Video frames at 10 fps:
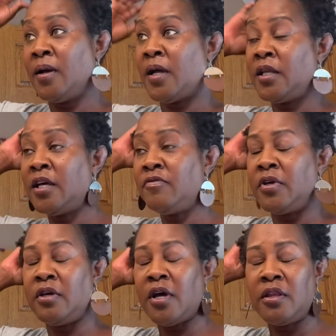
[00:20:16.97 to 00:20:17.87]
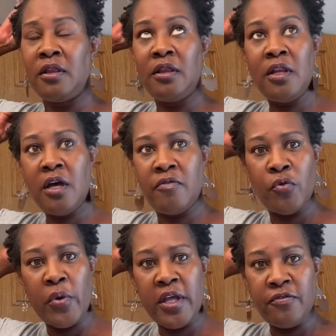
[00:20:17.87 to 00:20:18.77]
I love it. Love the
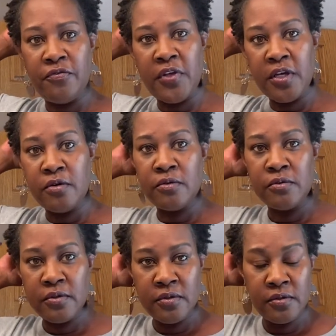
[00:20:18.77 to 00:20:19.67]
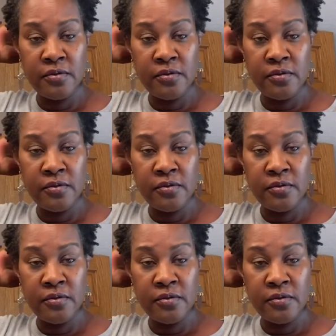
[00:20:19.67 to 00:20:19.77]
way it feels.